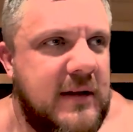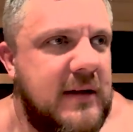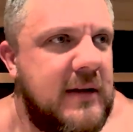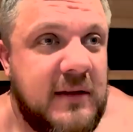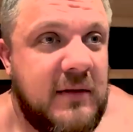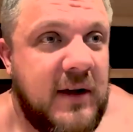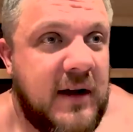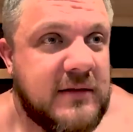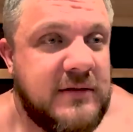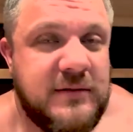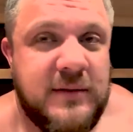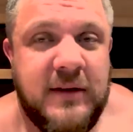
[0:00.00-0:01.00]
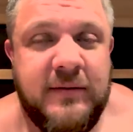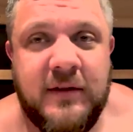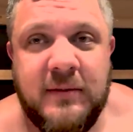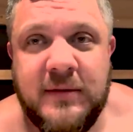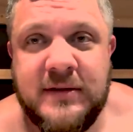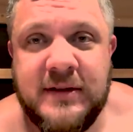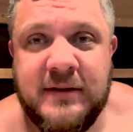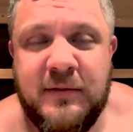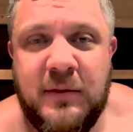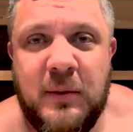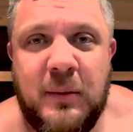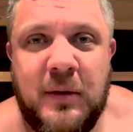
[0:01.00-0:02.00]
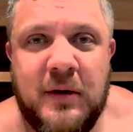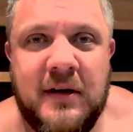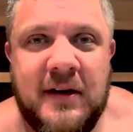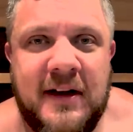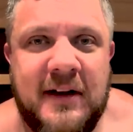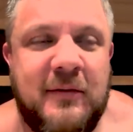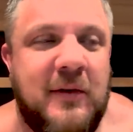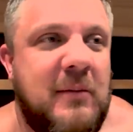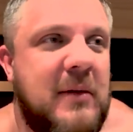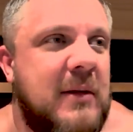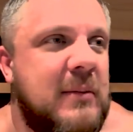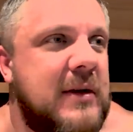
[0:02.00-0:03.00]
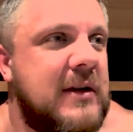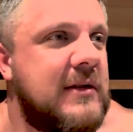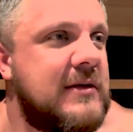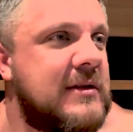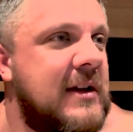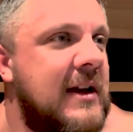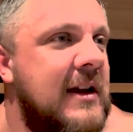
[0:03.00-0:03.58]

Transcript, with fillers: And the reactions when I film myself in the water, I film that because